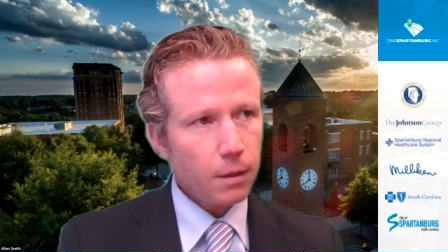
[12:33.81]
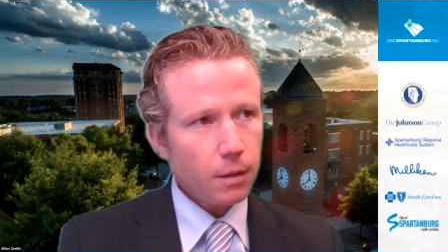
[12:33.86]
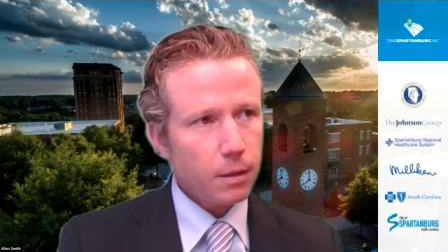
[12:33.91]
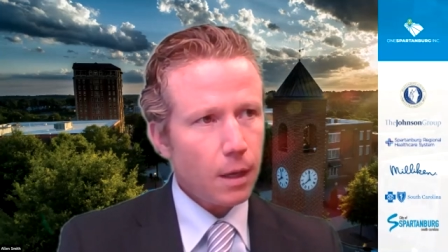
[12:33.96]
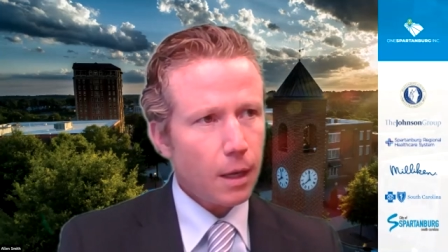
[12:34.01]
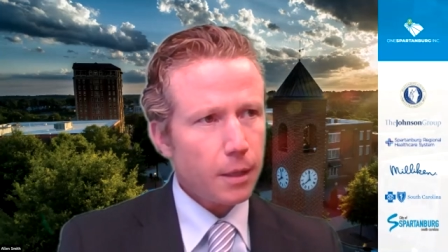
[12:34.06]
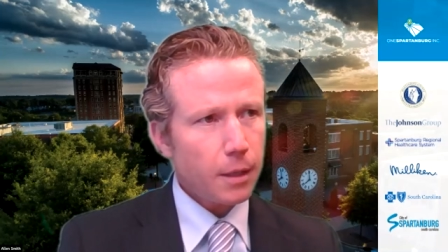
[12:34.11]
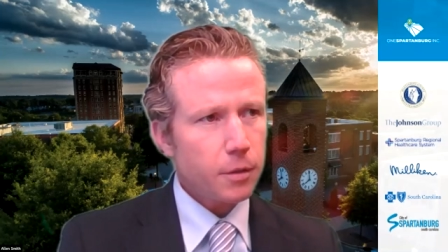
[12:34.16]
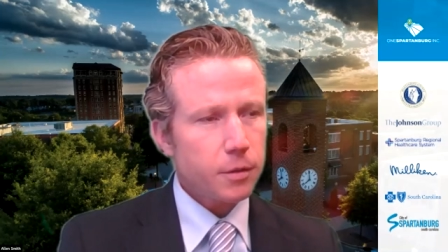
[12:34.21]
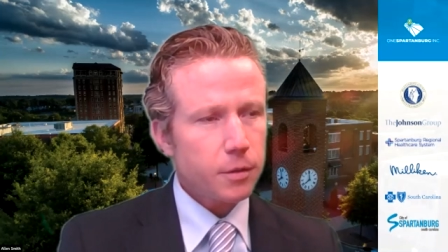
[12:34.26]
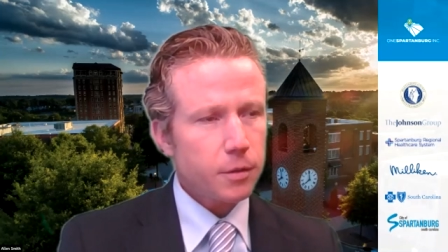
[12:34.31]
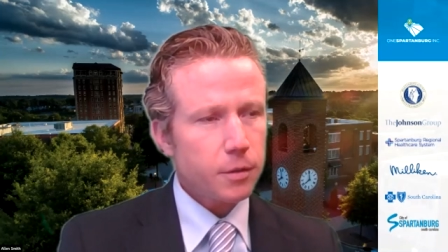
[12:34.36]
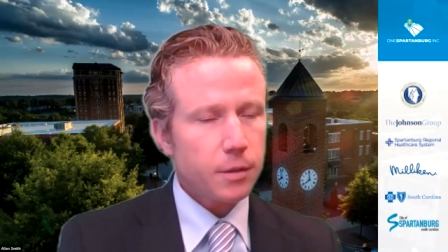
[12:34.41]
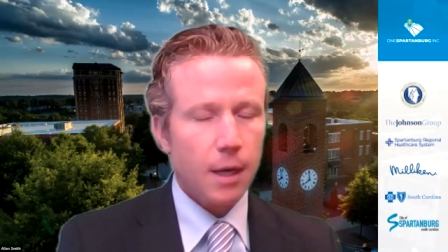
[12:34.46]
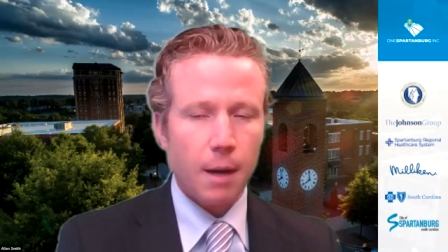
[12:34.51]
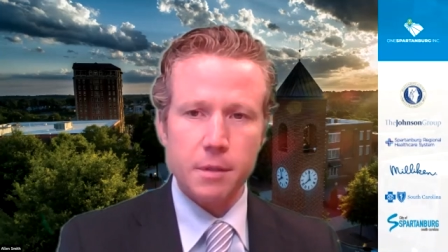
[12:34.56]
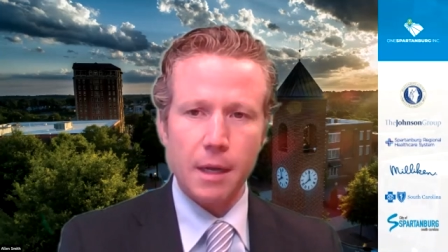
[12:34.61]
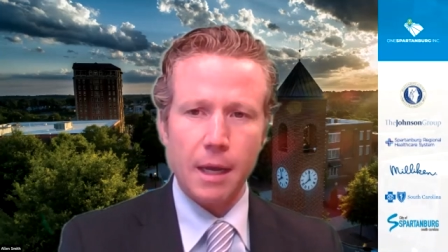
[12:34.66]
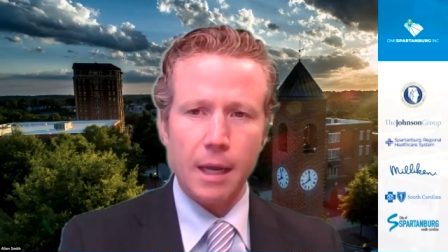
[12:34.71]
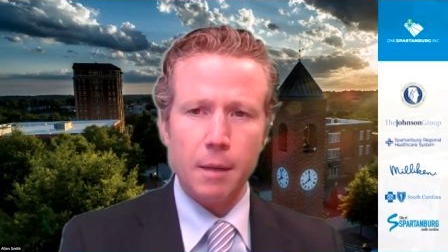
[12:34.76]
Dr.
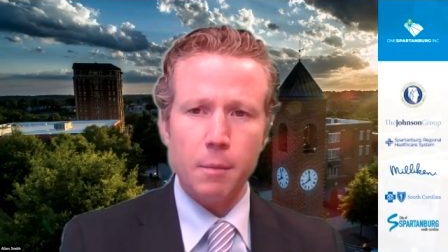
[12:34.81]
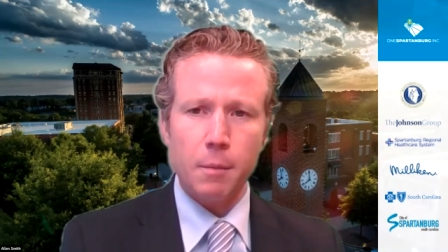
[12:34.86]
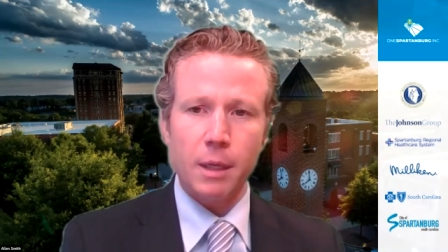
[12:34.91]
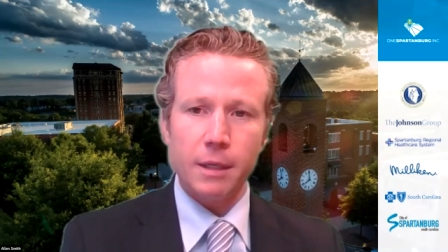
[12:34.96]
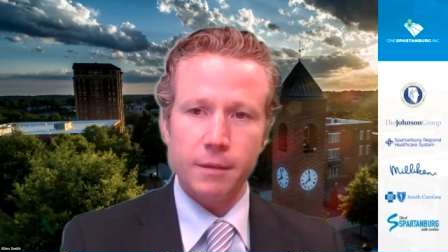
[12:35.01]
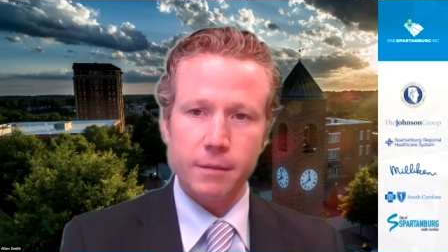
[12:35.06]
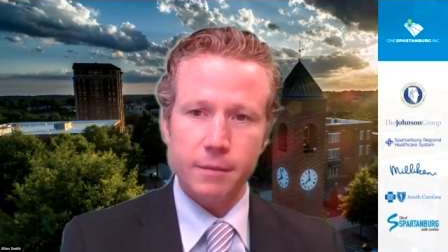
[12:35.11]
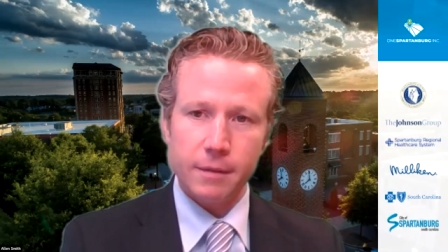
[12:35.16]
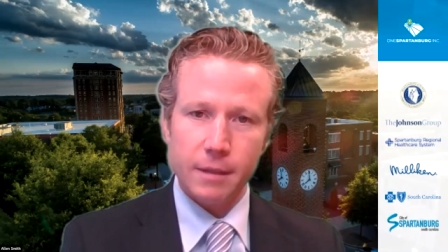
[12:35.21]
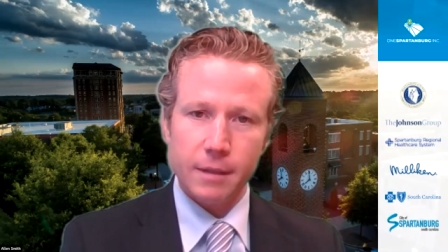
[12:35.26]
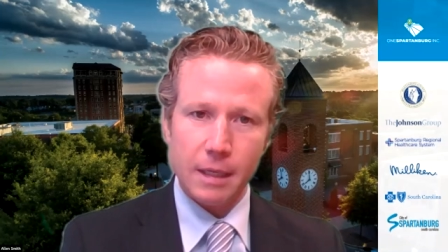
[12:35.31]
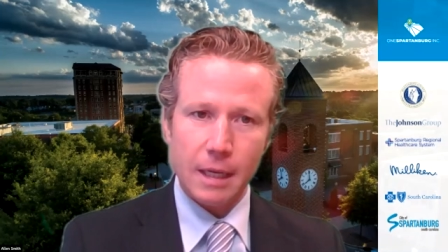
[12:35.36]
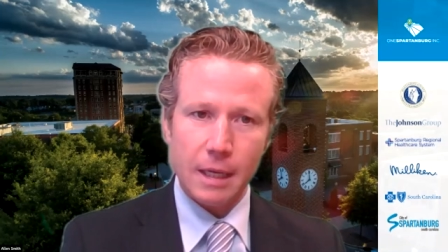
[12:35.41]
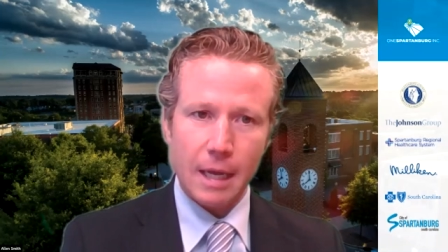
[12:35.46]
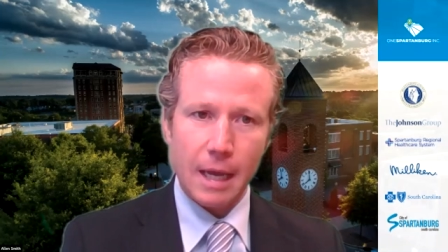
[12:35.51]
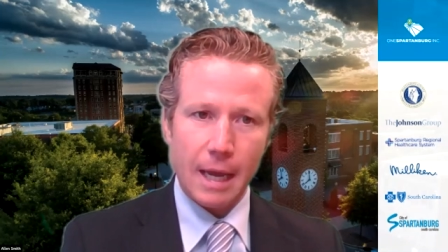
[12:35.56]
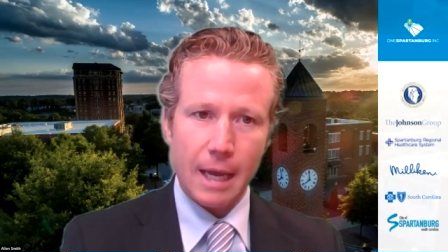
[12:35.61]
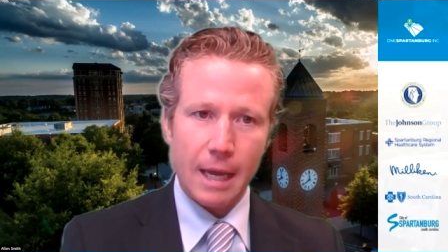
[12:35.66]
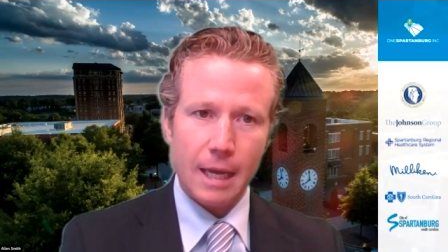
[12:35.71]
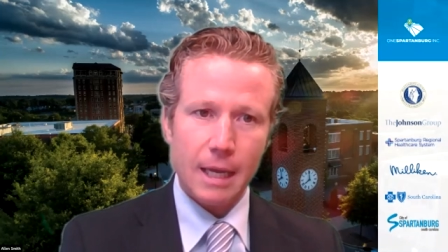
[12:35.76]
Thomas Eamon, E
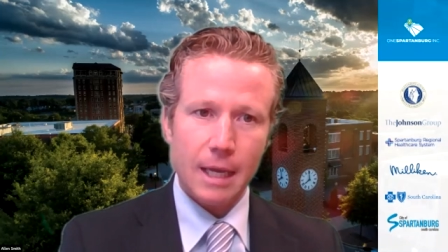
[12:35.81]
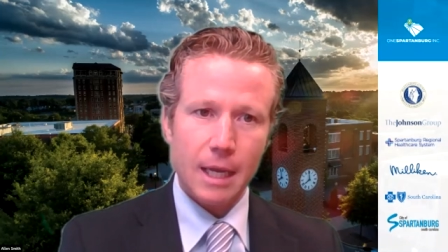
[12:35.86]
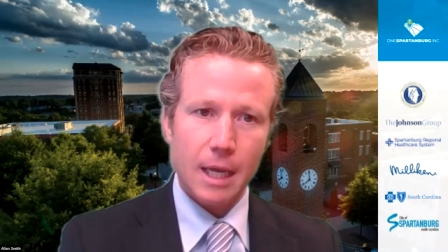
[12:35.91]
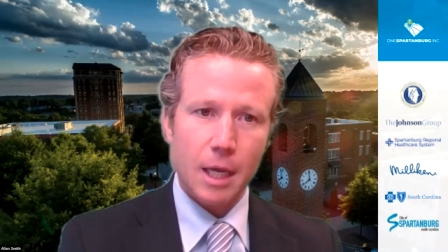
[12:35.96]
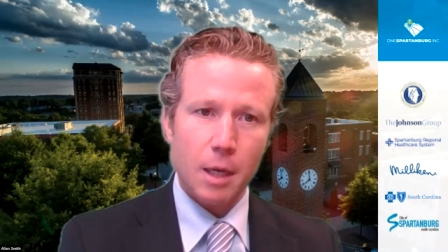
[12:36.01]
A